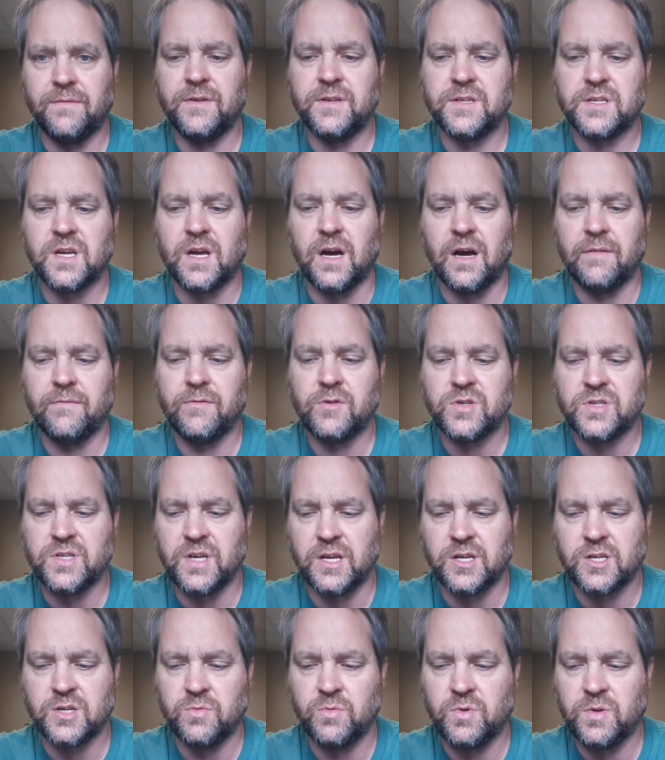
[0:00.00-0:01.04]
his
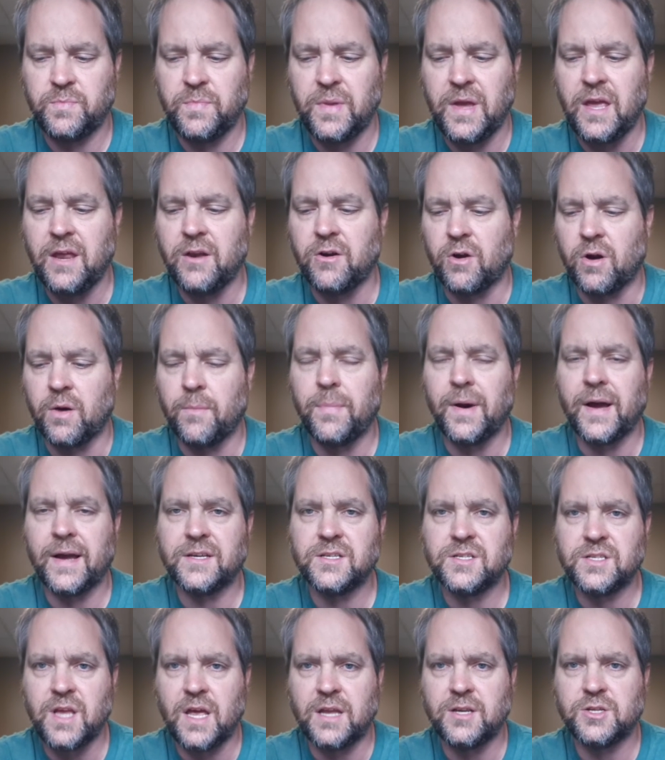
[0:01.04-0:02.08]
conversation with Peter, and by
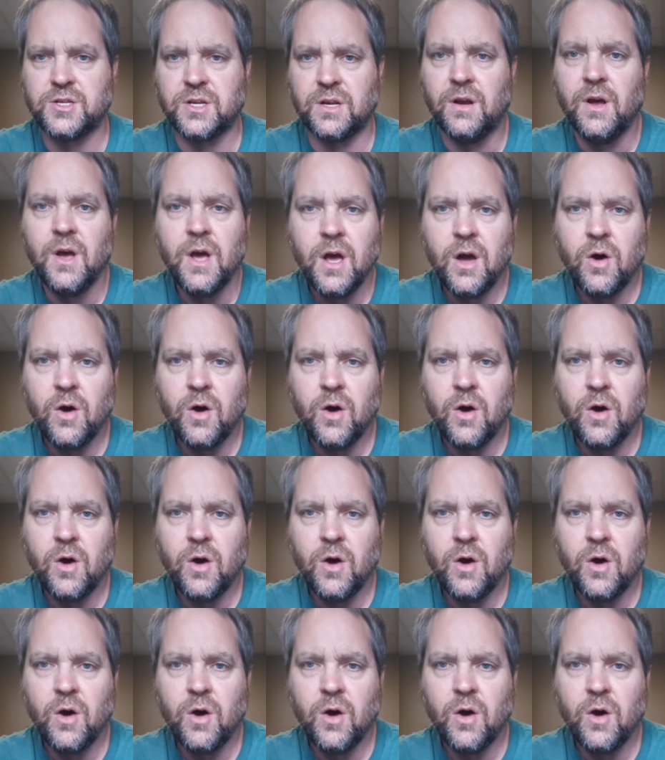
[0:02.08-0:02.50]
extension,